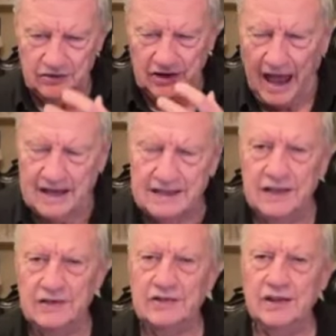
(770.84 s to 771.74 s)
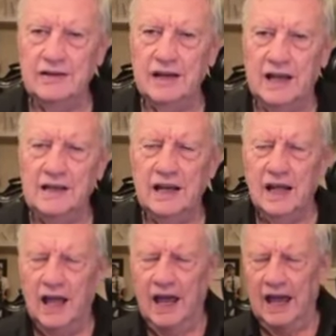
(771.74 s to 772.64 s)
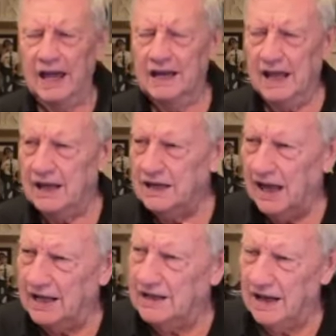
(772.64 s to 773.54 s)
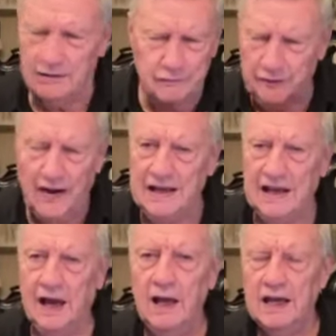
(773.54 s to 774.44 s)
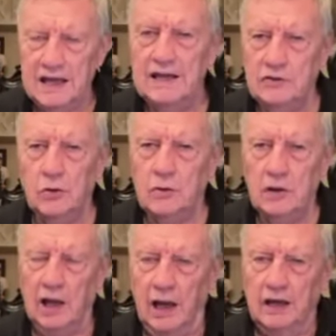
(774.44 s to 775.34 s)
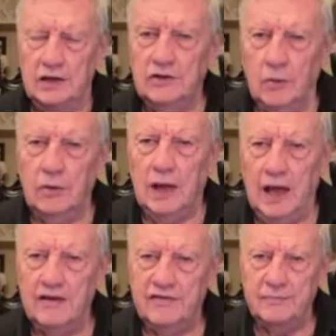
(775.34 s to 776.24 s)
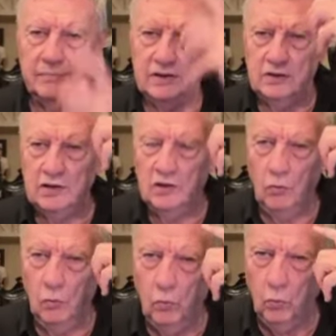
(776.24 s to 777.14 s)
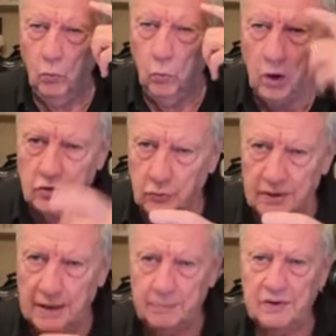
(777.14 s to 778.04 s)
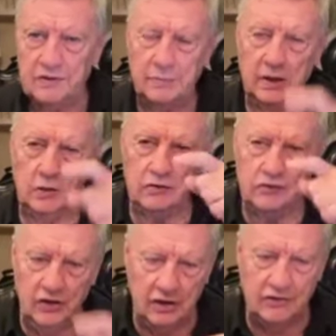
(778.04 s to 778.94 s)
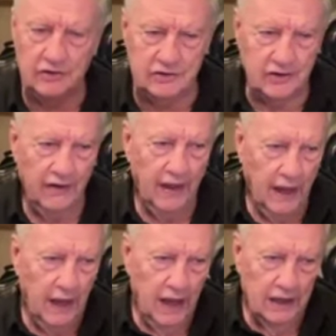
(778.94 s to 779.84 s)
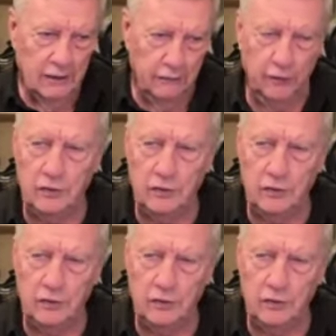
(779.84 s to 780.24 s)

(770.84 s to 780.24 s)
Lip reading: sadness and failure in his own life? But watch what happens, because Jesus, the